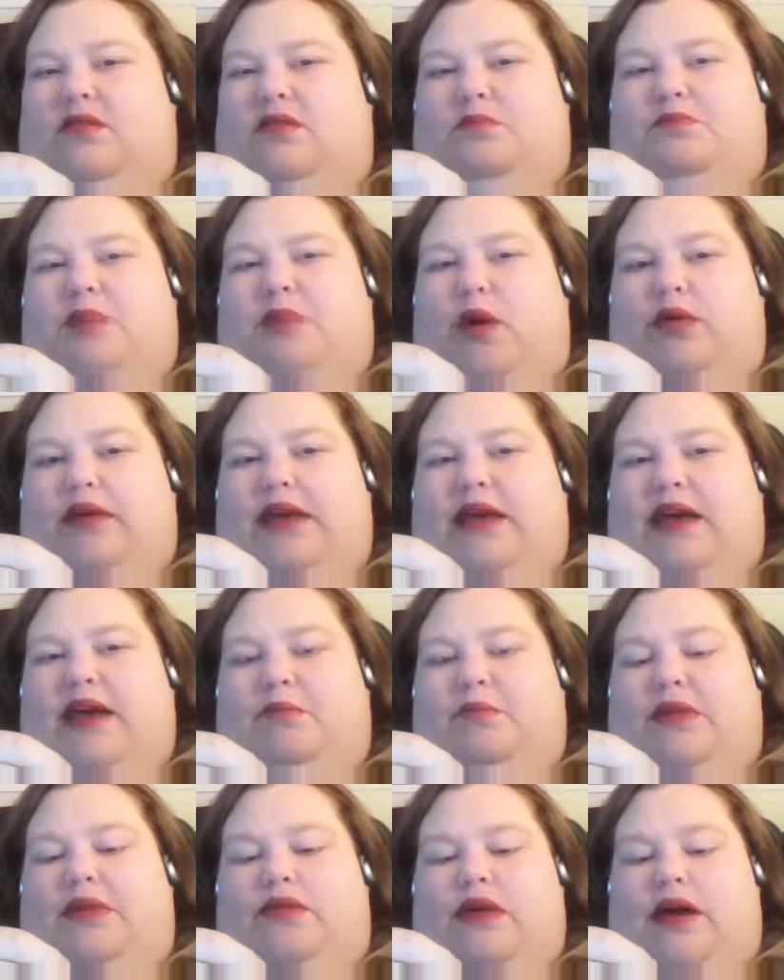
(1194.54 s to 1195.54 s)
Bolt
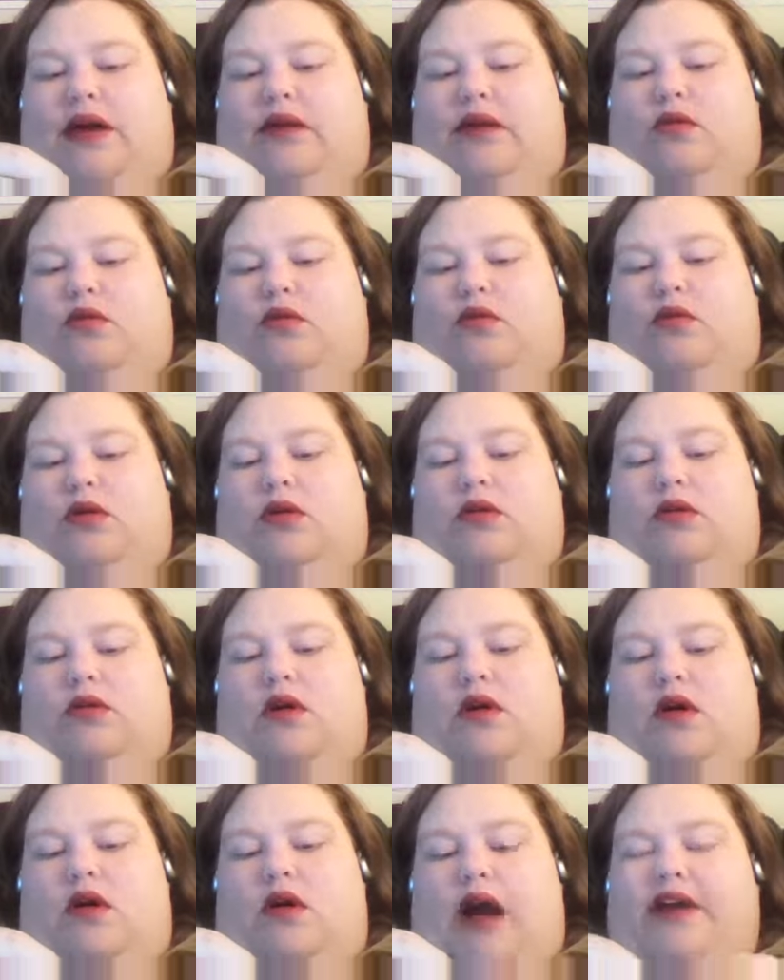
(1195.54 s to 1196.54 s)
can't be that old.
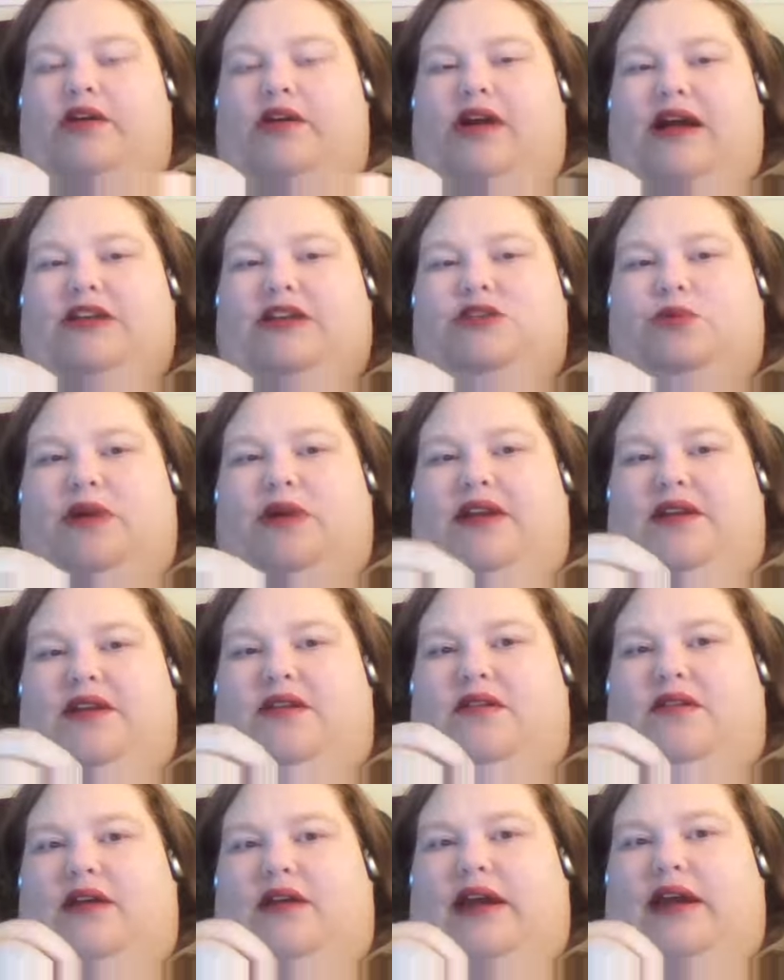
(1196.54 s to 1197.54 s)
I graduated
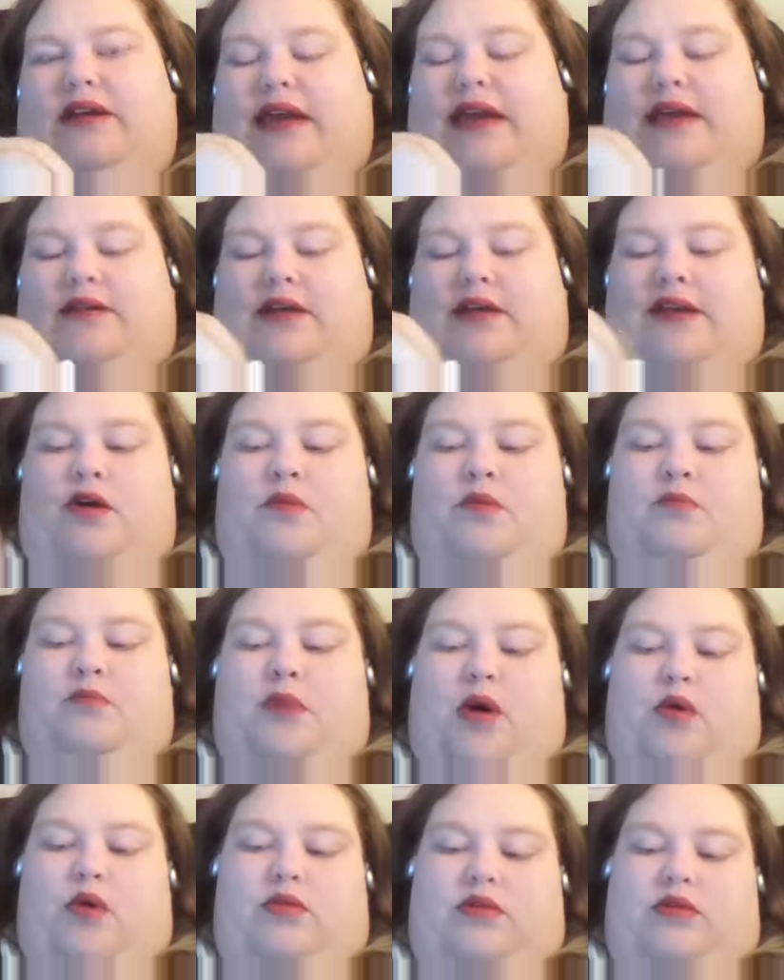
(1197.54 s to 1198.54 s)
in 98, and I know
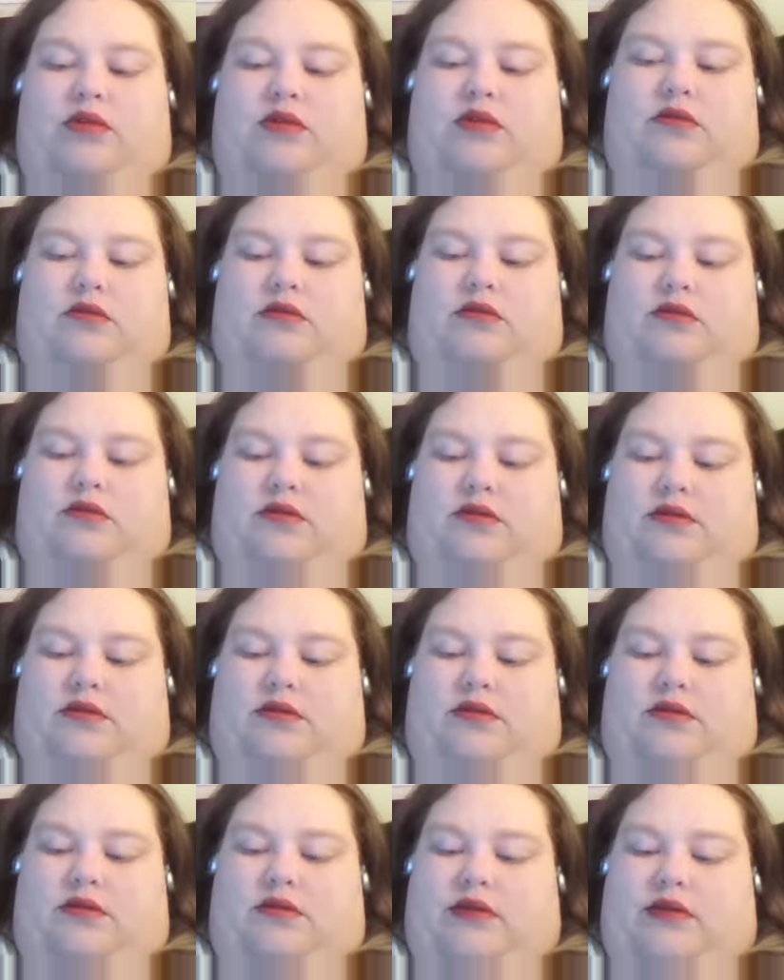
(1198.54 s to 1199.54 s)
Bolt
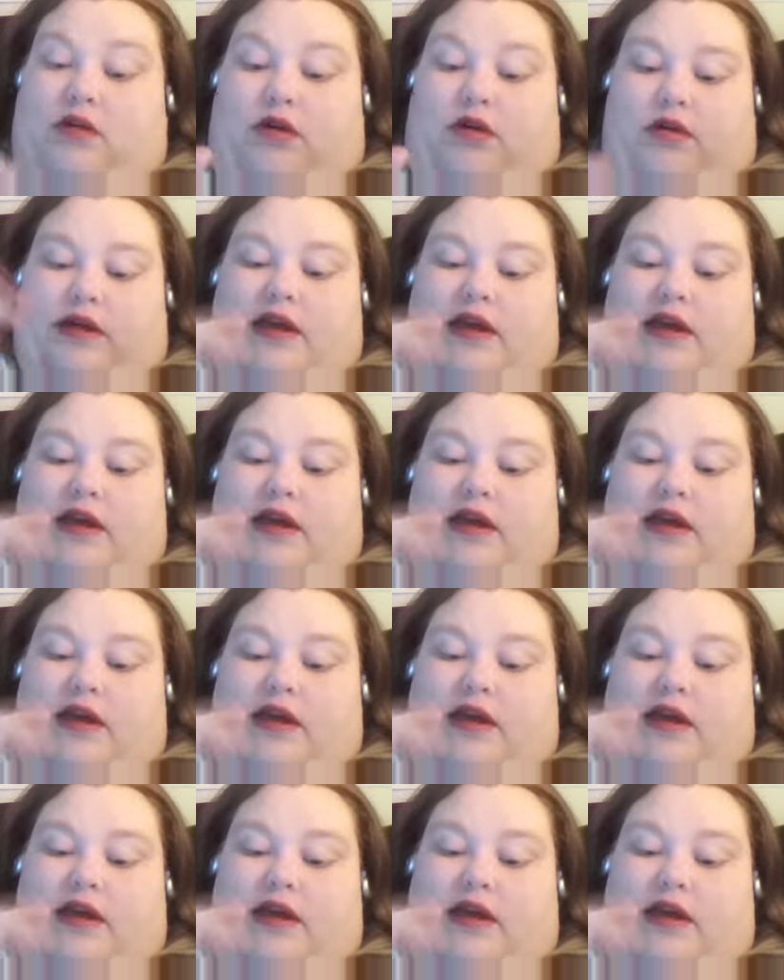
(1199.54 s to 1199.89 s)
came out long